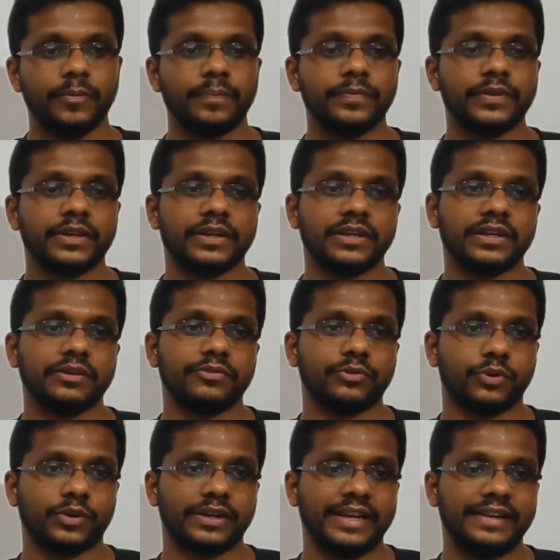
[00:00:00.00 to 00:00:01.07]

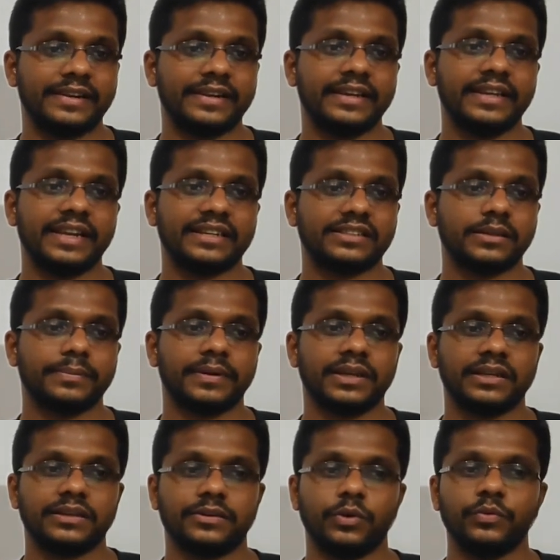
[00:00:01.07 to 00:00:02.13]
For entering a national
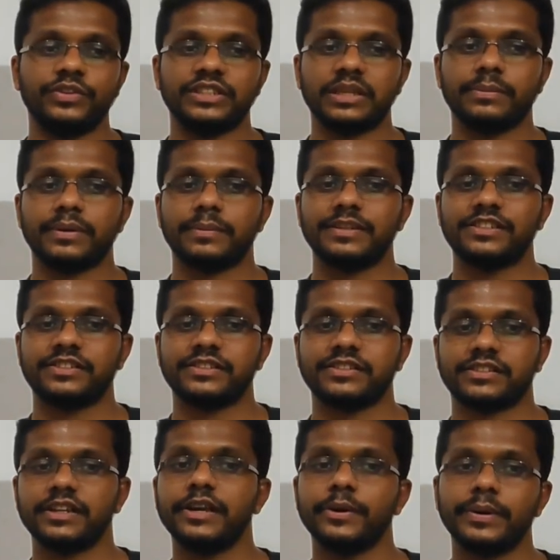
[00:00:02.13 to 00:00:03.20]
park, official permission
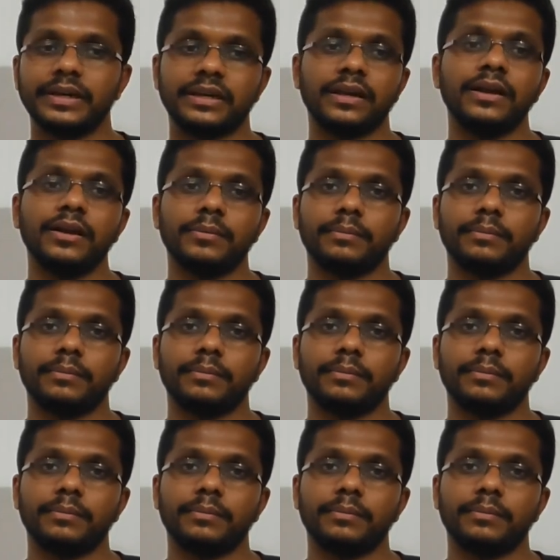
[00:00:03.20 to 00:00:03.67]
is required,